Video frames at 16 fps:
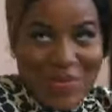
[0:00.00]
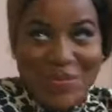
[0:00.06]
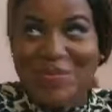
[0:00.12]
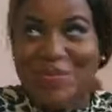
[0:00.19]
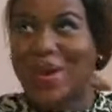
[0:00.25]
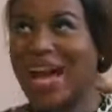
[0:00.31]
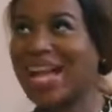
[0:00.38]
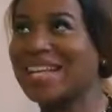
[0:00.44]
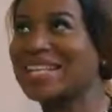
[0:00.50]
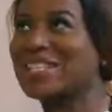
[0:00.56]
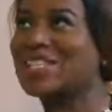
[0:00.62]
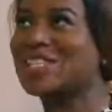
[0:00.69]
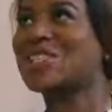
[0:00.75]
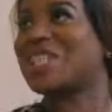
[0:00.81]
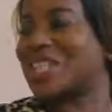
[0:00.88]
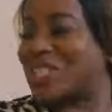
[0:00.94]
my
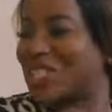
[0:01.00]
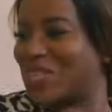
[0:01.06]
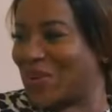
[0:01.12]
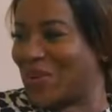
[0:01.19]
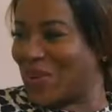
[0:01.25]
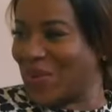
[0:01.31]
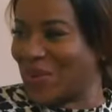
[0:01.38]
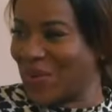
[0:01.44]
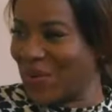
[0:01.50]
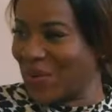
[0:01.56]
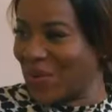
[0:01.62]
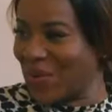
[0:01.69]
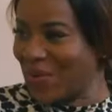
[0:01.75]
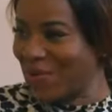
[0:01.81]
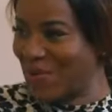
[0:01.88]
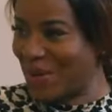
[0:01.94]
sugar,
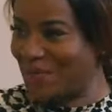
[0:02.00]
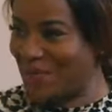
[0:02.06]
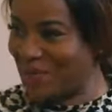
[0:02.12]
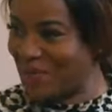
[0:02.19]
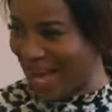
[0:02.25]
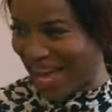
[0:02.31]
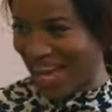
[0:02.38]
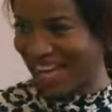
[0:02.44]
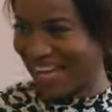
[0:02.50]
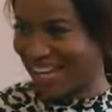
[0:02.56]
my bebe.